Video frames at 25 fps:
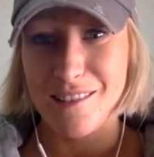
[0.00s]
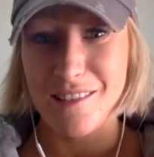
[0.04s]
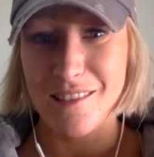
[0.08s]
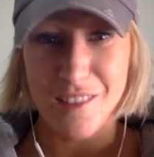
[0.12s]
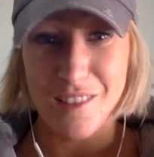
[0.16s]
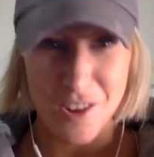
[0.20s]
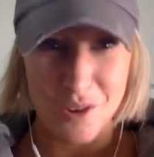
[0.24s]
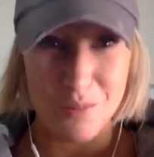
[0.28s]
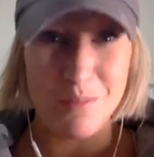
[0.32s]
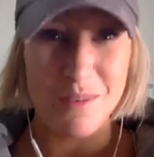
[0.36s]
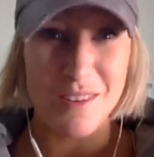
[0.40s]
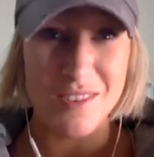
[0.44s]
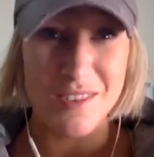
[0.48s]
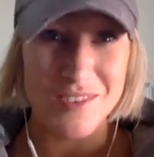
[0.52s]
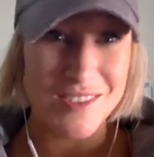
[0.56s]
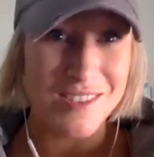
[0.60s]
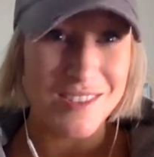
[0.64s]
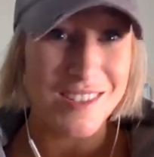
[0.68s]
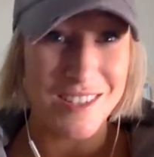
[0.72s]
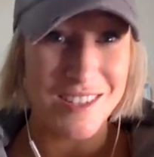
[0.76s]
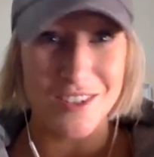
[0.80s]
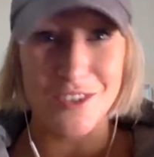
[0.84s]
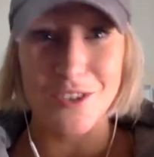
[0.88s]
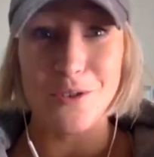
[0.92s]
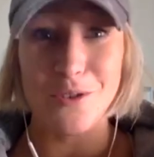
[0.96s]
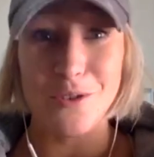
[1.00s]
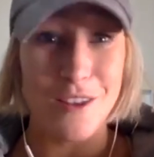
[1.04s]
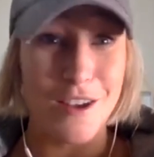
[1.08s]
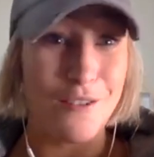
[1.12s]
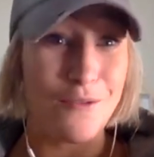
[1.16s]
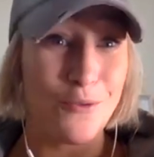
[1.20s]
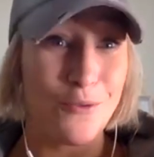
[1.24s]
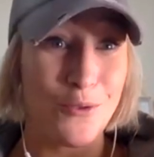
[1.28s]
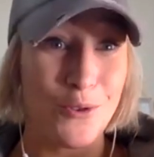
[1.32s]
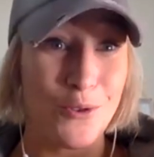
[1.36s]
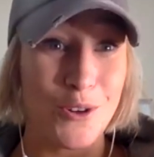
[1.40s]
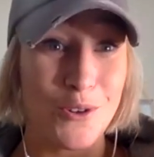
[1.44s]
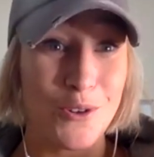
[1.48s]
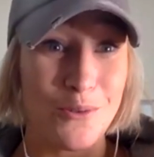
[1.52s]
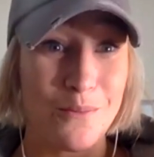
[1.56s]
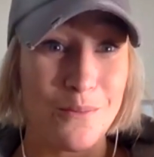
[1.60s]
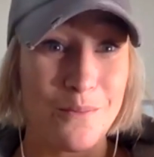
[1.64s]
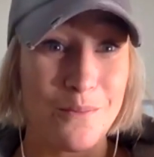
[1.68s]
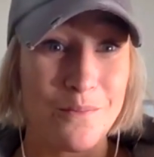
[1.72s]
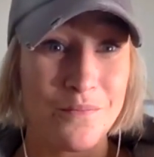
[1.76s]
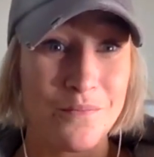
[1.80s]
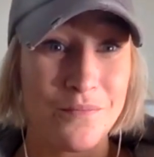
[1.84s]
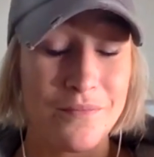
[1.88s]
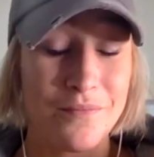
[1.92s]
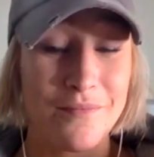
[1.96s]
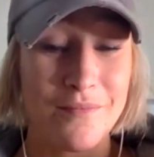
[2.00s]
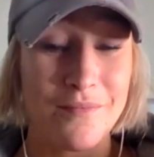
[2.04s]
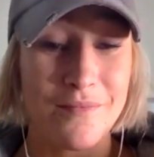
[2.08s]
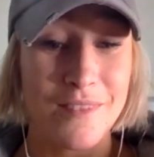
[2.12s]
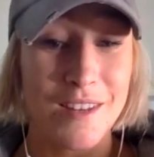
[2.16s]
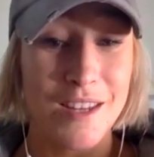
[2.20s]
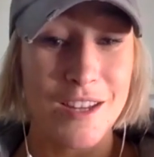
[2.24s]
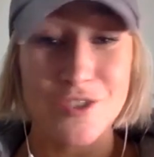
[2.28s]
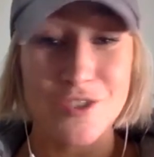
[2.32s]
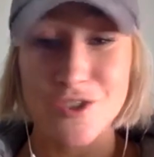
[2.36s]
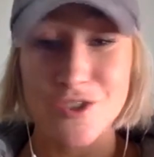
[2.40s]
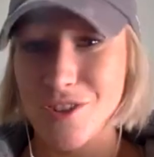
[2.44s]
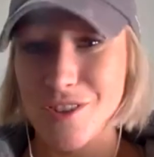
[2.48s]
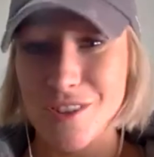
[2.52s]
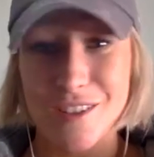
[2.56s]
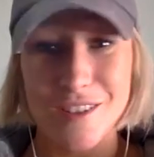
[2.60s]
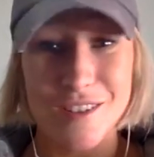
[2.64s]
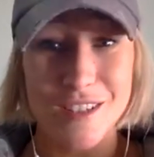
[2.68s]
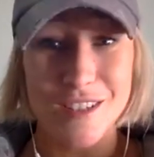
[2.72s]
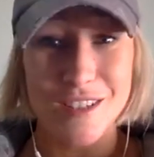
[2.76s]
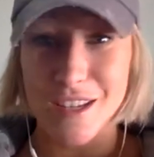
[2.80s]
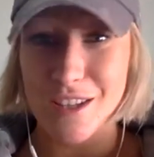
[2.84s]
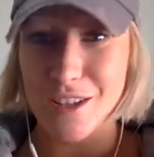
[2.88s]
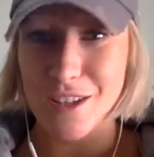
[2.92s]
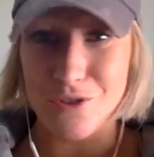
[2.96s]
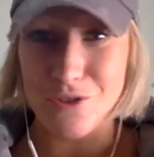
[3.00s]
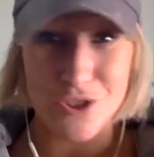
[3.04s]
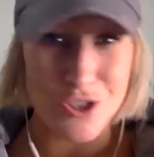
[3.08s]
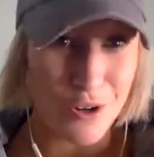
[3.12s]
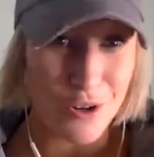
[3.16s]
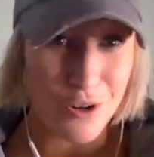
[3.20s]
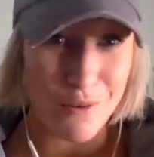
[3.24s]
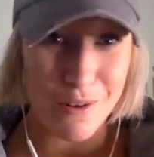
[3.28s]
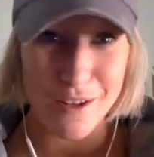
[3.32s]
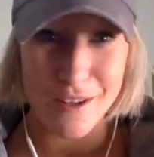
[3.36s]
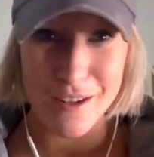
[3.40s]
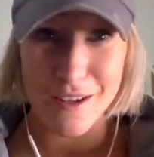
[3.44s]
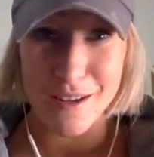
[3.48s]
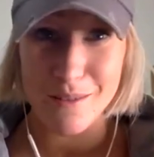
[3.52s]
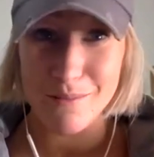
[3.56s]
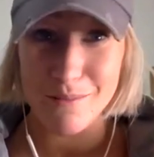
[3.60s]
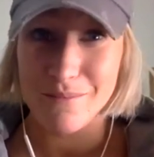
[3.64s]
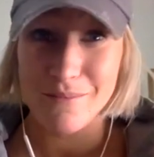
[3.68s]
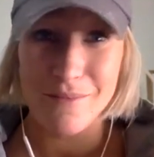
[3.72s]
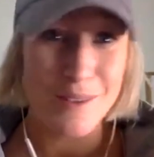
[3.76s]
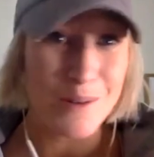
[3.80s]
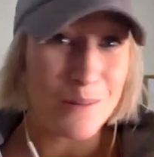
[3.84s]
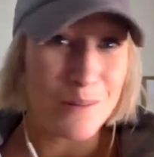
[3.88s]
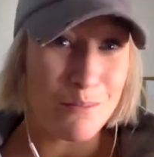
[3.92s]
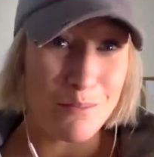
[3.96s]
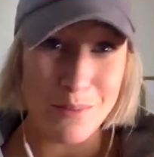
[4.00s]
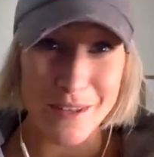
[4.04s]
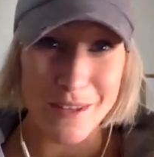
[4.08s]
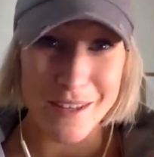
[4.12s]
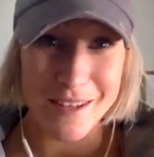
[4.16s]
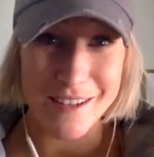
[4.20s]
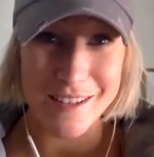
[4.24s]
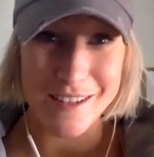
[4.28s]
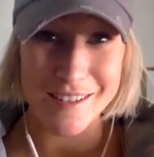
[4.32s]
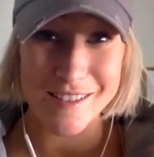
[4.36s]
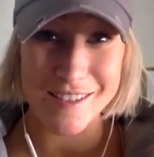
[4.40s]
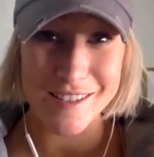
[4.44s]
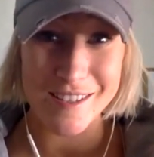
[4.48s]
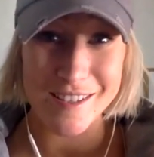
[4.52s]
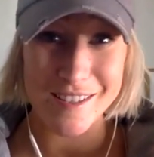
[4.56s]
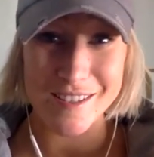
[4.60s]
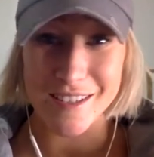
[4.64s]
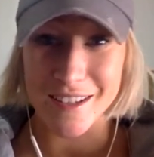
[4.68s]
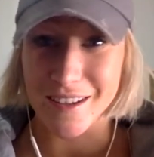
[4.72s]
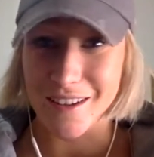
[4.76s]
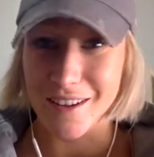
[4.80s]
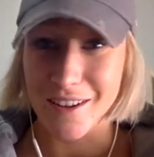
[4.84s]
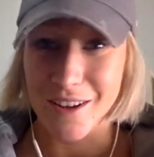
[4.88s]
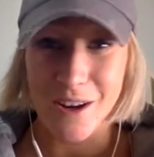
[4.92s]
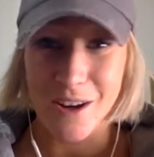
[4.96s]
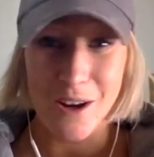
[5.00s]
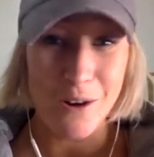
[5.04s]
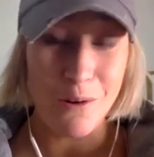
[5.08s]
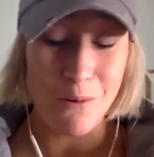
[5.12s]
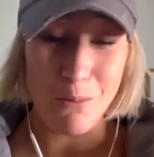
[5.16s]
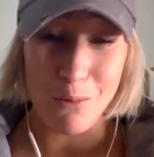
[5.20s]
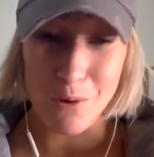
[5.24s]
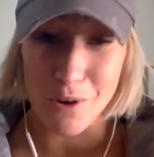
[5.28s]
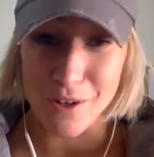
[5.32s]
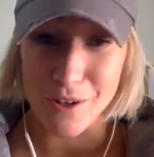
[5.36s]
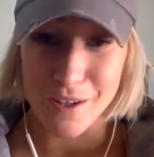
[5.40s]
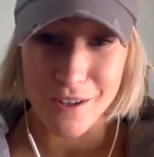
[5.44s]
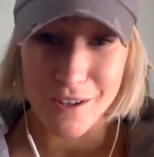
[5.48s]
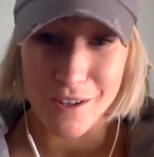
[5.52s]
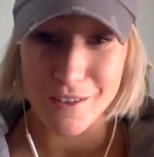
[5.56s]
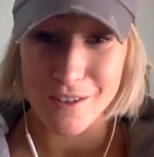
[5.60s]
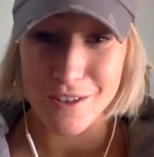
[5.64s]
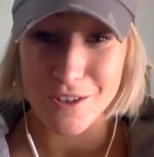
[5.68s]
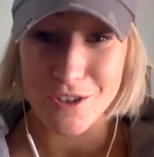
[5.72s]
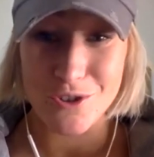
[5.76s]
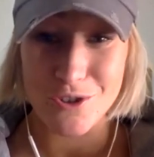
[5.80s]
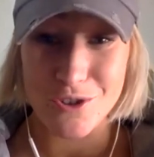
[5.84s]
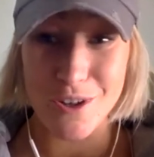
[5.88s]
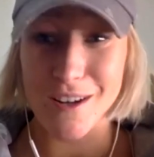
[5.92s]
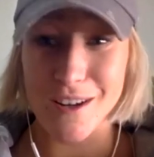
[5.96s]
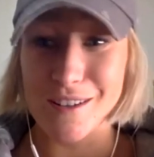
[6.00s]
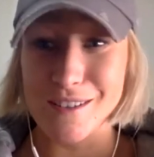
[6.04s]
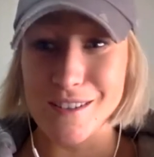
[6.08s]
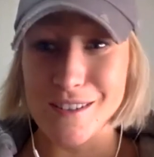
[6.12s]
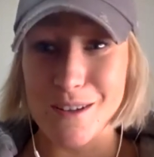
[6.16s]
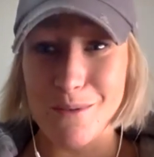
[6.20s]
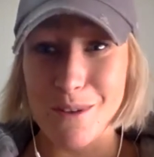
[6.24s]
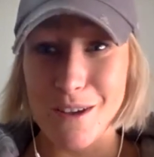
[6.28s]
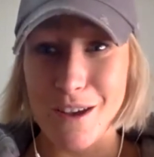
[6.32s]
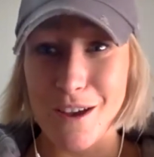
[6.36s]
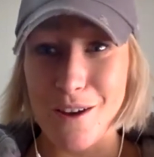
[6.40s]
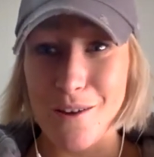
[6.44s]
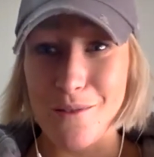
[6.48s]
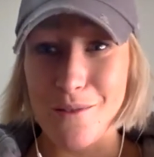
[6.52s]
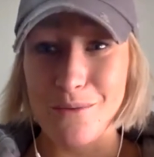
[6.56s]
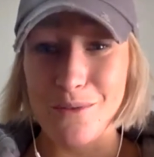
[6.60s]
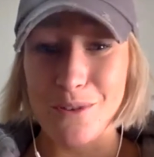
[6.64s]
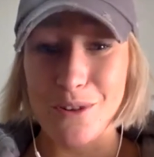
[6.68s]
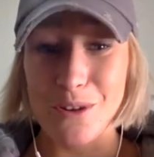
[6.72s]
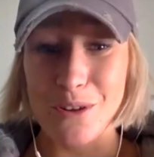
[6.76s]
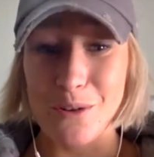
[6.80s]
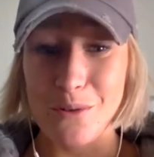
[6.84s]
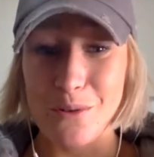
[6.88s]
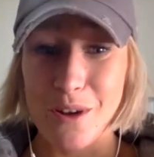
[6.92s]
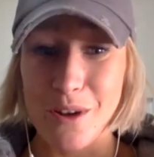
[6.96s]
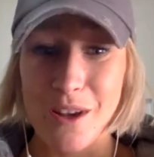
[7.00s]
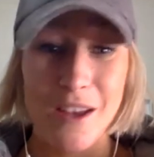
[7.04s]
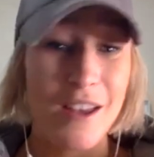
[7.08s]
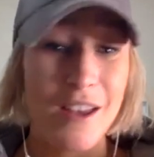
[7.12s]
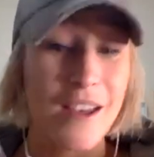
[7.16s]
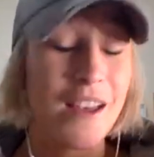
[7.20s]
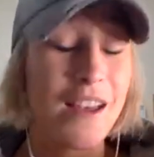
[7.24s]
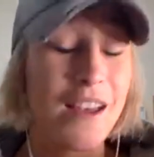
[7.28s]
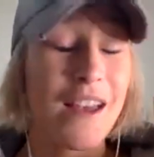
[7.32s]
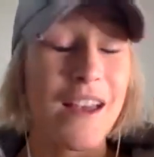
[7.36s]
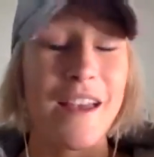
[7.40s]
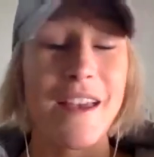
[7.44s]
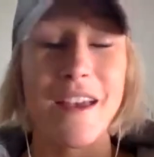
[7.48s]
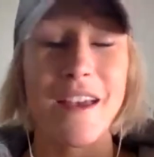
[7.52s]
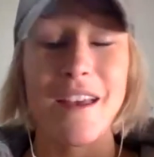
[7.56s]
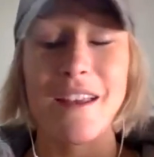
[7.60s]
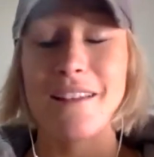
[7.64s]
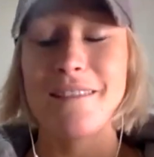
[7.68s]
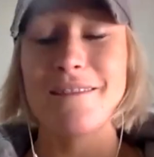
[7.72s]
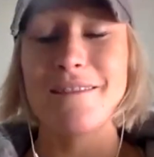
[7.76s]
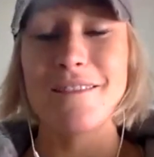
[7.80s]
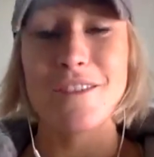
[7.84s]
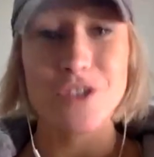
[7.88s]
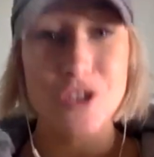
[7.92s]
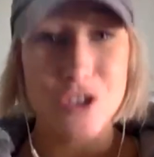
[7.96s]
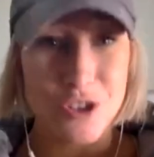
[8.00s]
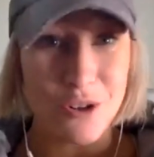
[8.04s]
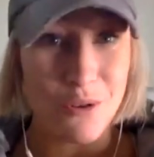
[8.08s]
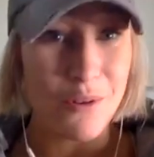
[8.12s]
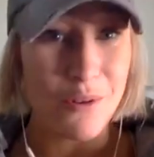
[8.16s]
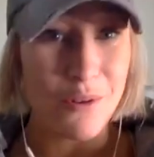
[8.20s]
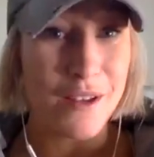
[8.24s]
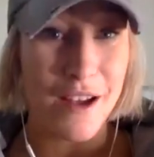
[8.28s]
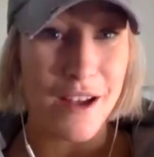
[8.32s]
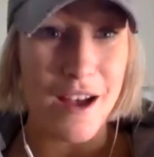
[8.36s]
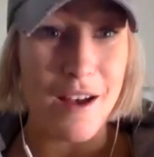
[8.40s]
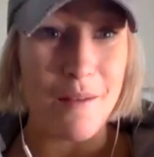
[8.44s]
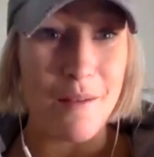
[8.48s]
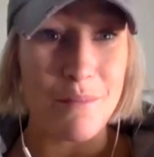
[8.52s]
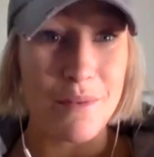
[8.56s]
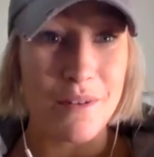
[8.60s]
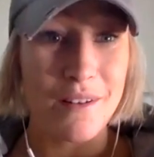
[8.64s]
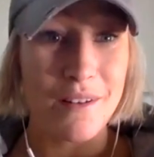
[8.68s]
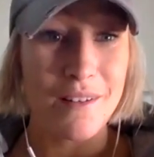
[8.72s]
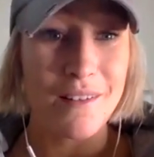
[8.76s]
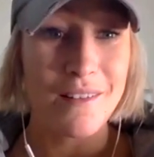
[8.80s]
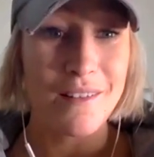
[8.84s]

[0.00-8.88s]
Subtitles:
This business can do that for you. It's just going to take you showing up, being consistent, working on the trainings that we have for you, and showing up